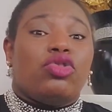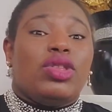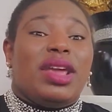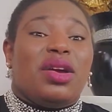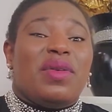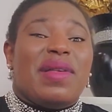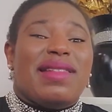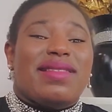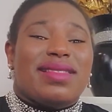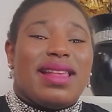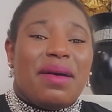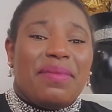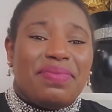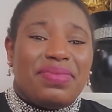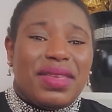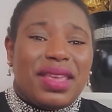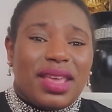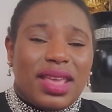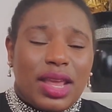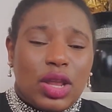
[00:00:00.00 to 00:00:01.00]
there is
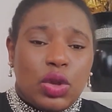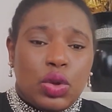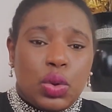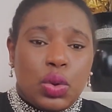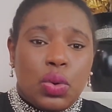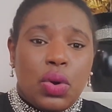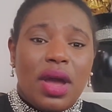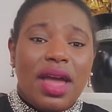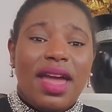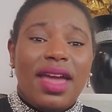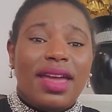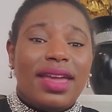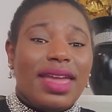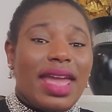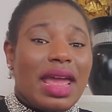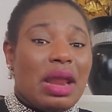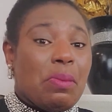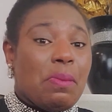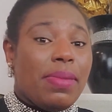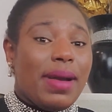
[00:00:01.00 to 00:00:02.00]
something in you
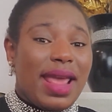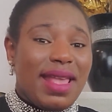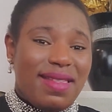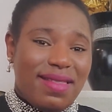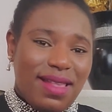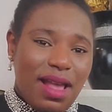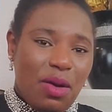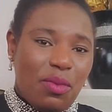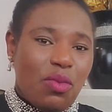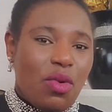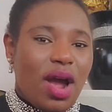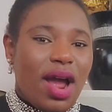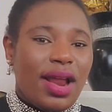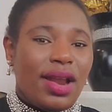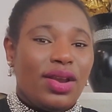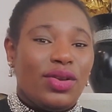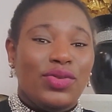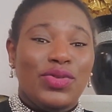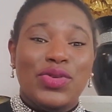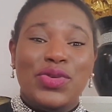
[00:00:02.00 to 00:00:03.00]
can bless
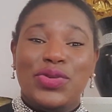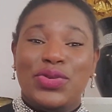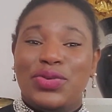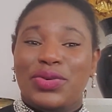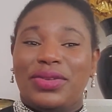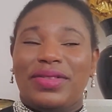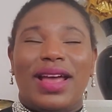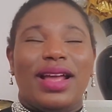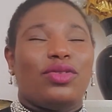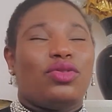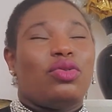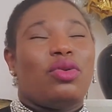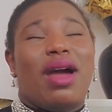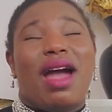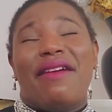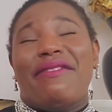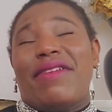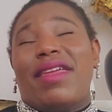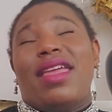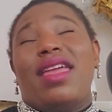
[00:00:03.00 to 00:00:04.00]
someone. You know that you
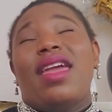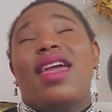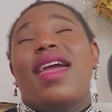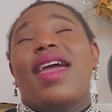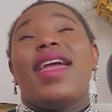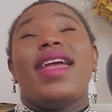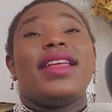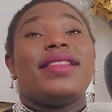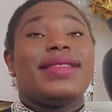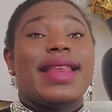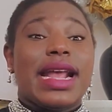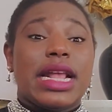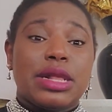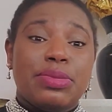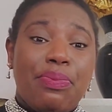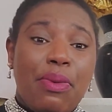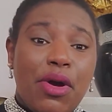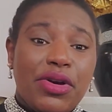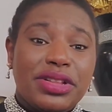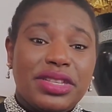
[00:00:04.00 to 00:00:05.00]
have an
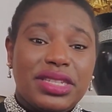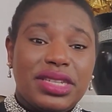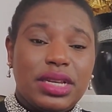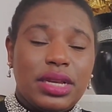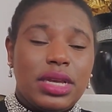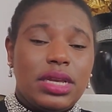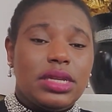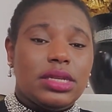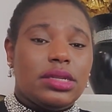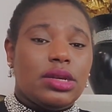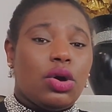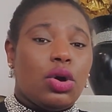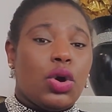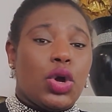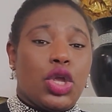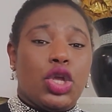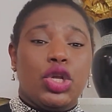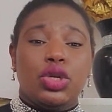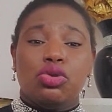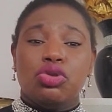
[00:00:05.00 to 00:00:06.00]
expertise,
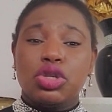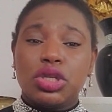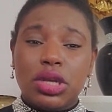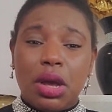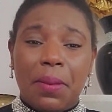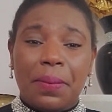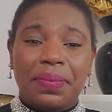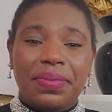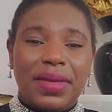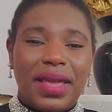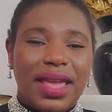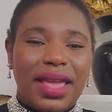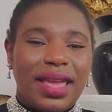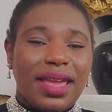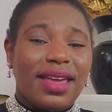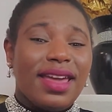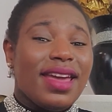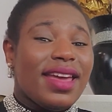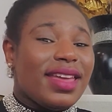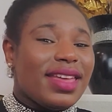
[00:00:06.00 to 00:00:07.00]
or you know
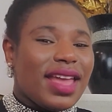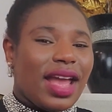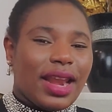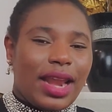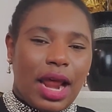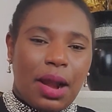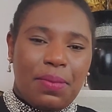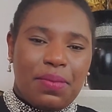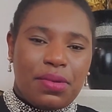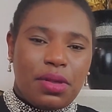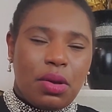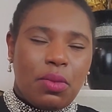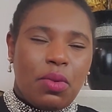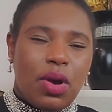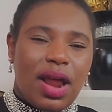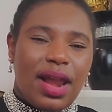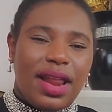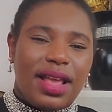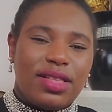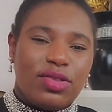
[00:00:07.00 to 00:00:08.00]
something can help
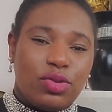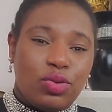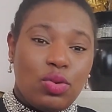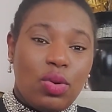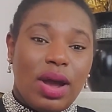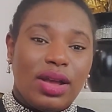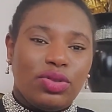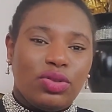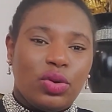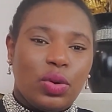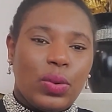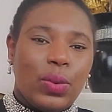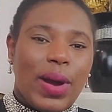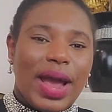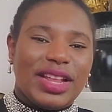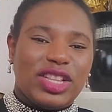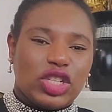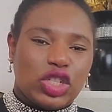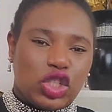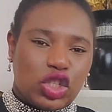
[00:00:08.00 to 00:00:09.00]
someone else. You are the
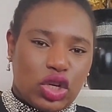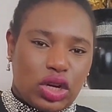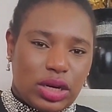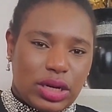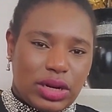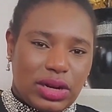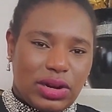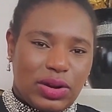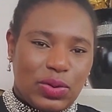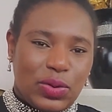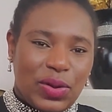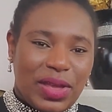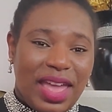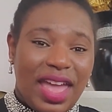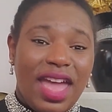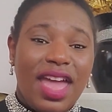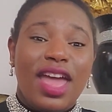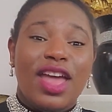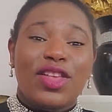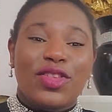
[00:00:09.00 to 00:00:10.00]
right channel,
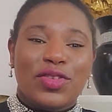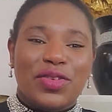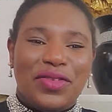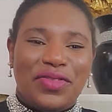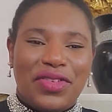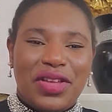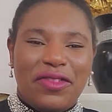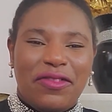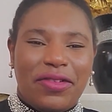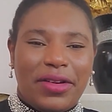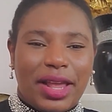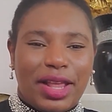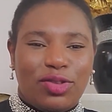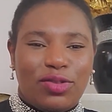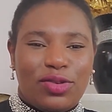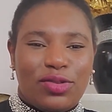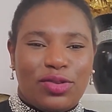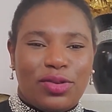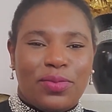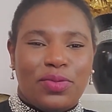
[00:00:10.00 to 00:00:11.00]
okay? So feel free
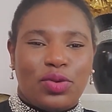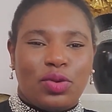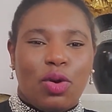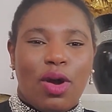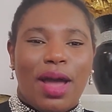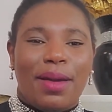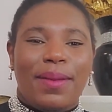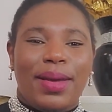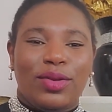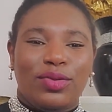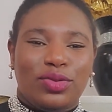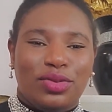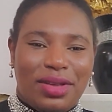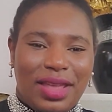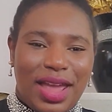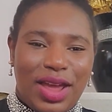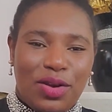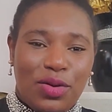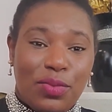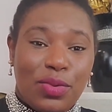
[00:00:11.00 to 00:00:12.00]
to subscribe, and
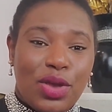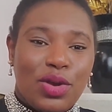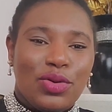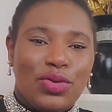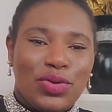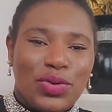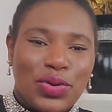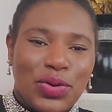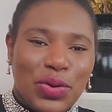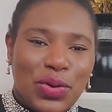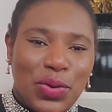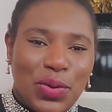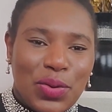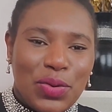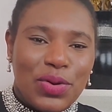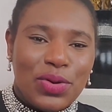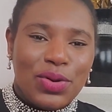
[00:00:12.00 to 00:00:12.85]
together we're going to grow.